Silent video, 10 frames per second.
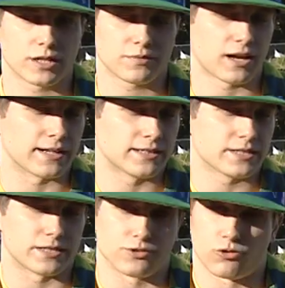Something like
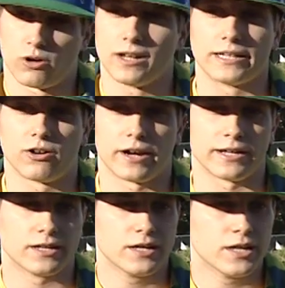this is really great.
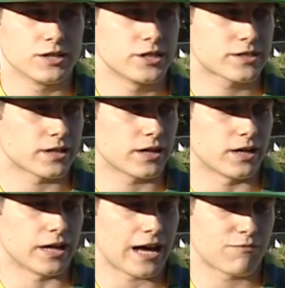Just to
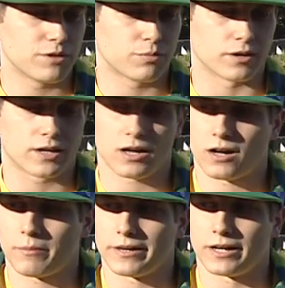uh, have people to
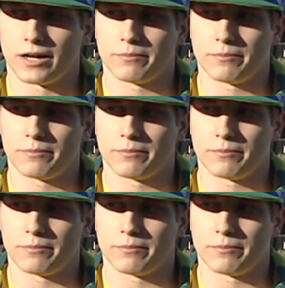come and uh,